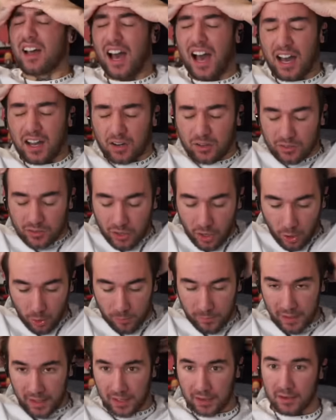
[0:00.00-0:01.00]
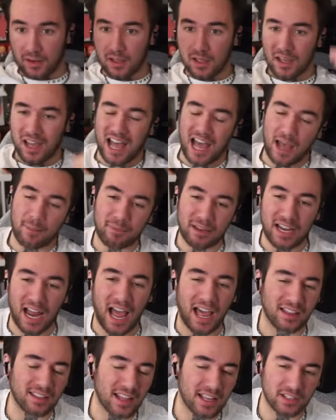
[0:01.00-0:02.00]
I don't know, man. I mean,
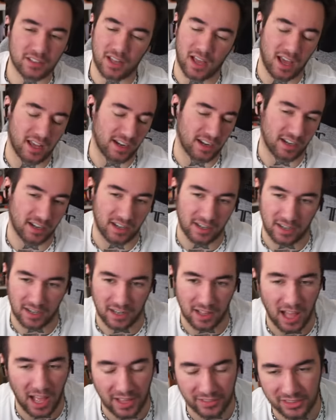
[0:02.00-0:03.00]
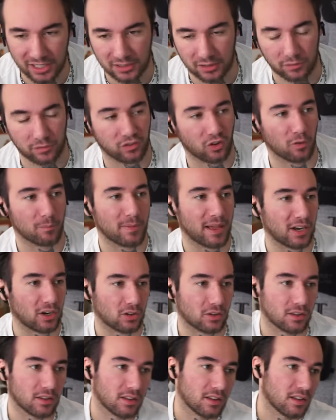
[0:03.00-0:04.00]
I like... No, no, no, no. I think the full
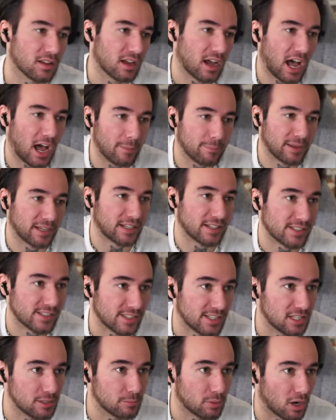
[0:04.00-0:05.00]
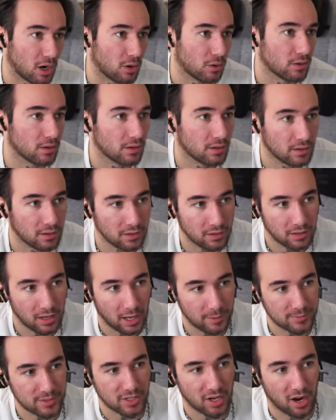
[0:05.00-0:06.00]
metal. I'm picking C, bro.
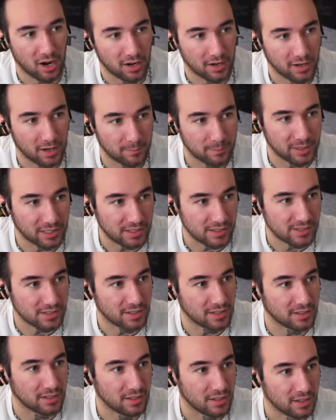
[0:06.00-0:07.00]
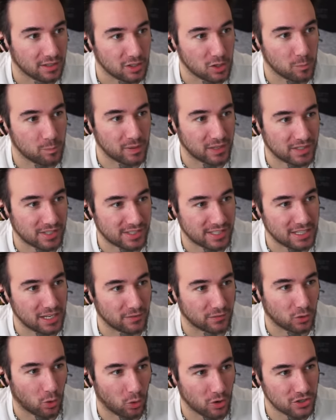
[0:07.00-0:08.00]
I'm sorry. I'm picking C. You pick C,
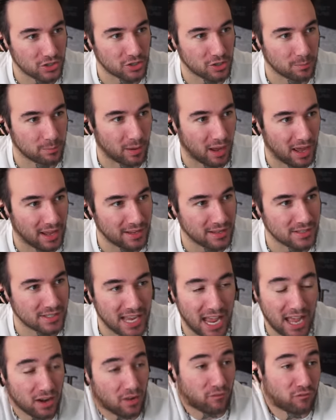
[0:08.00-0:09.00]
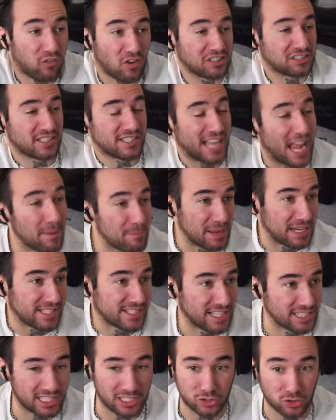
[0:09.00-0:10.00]
of course, you're biased. How the fuck does that make
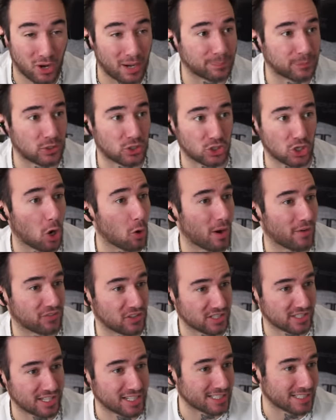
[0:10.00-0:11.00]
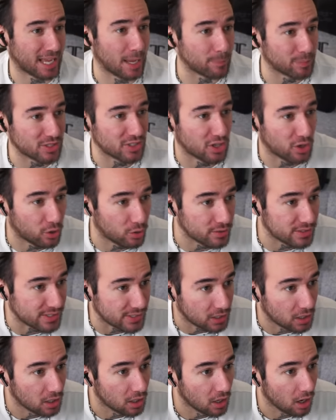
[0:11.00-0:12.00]
sense? I dropped the show after six episodes.
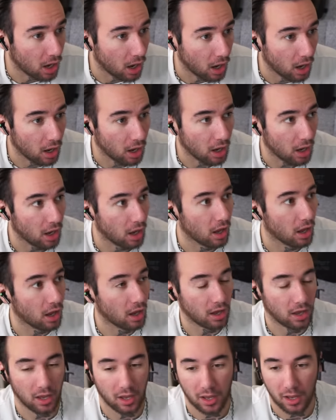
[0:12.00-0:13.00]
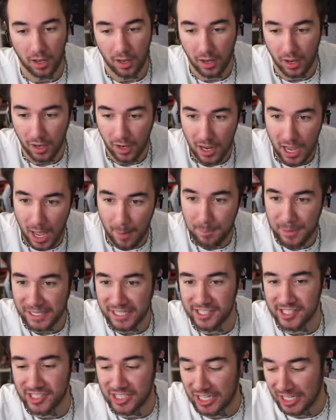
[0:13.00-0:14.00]
I'll pick a
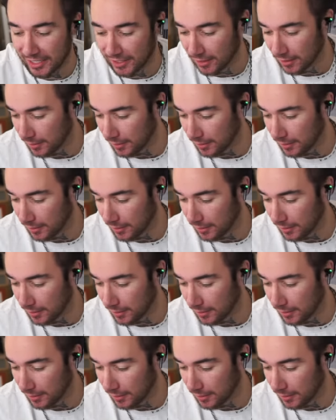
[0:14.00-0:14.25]
C.